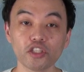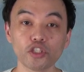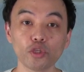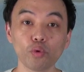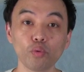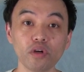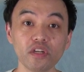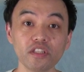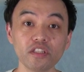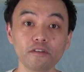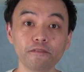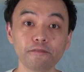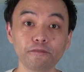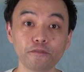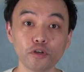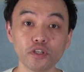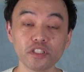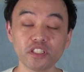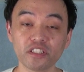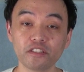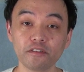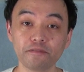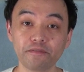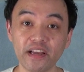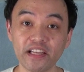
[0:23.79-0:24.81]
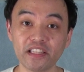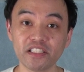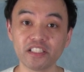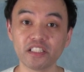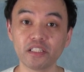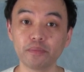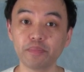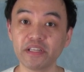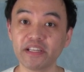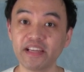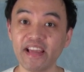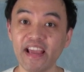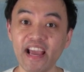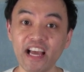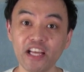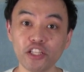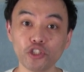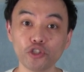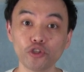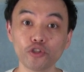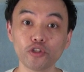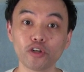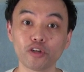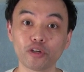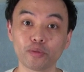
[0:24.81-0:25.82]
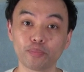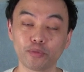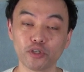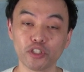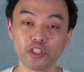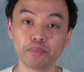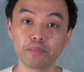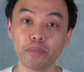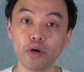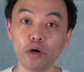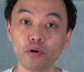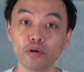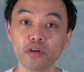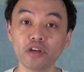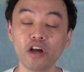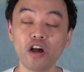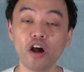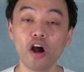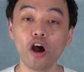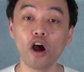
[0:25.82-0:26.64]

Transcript: So one of the first events to be canceled or postponed